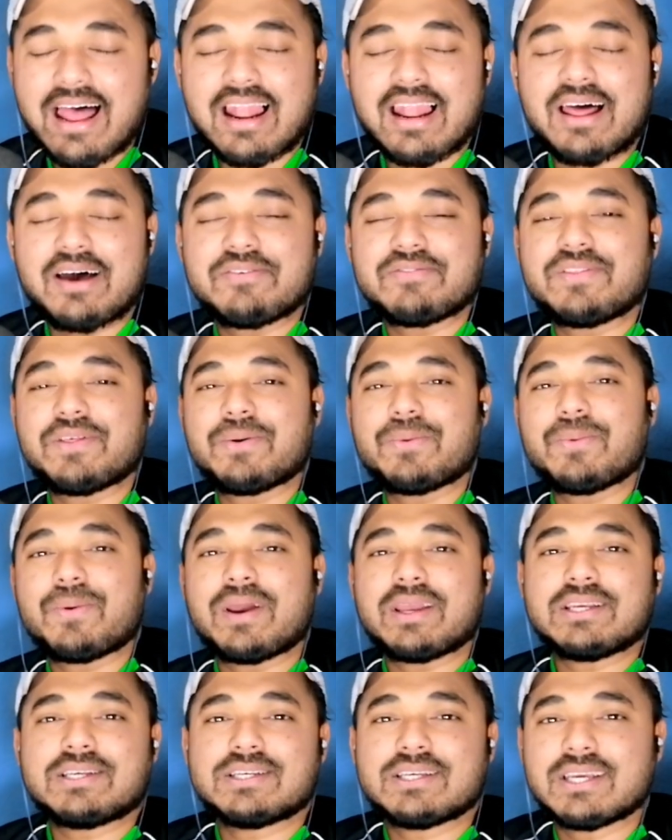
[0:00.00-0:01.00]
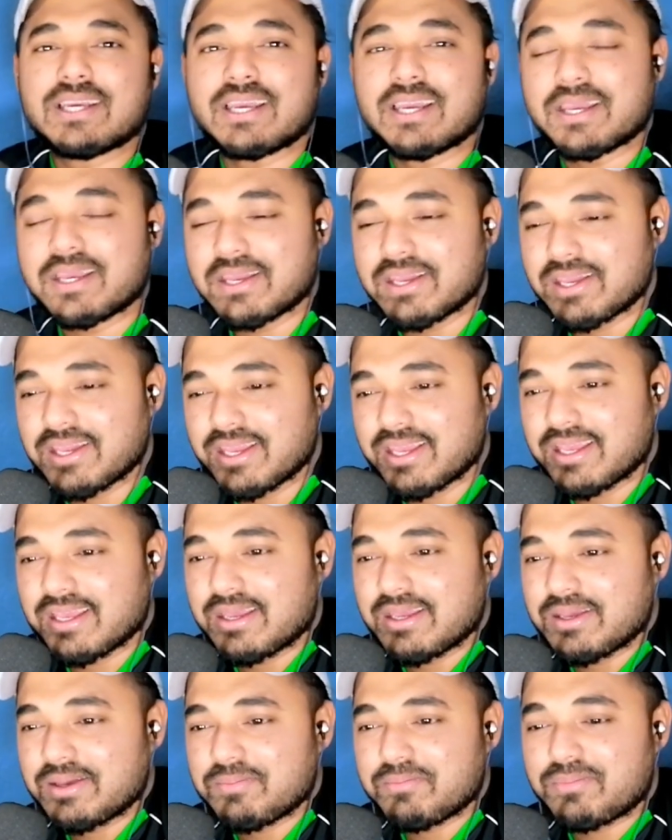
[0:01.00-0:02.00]
I love the way she
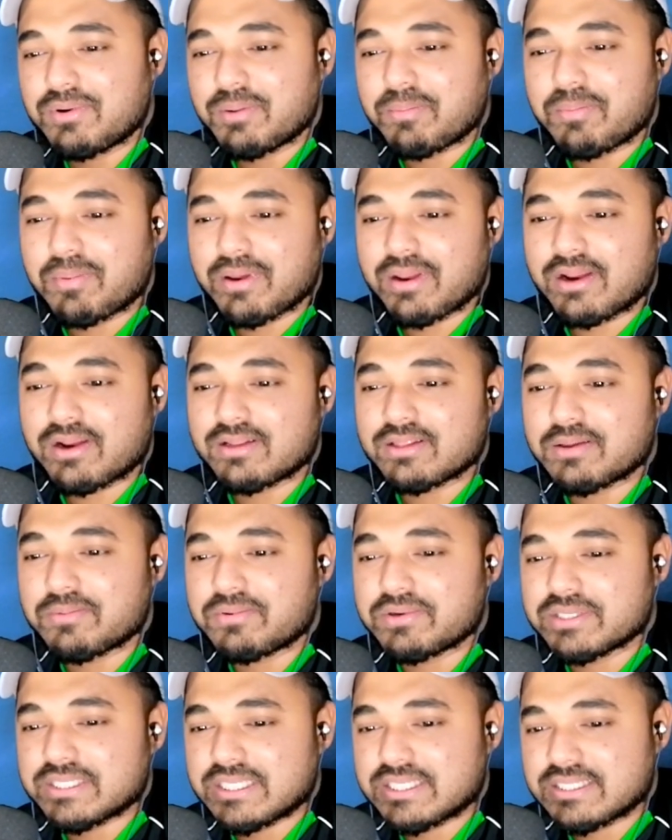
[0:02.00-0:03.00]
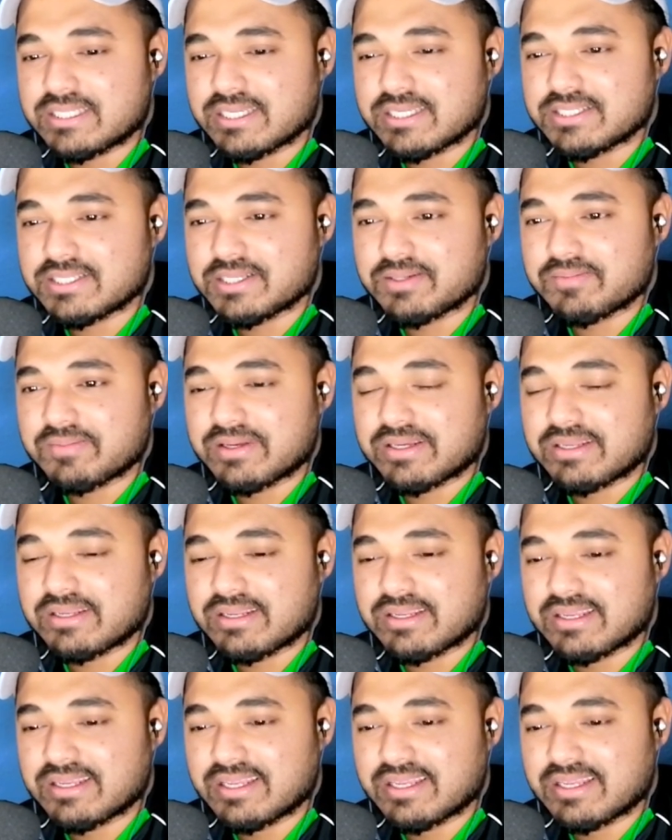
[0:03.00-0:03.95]
prepared the presentation, man.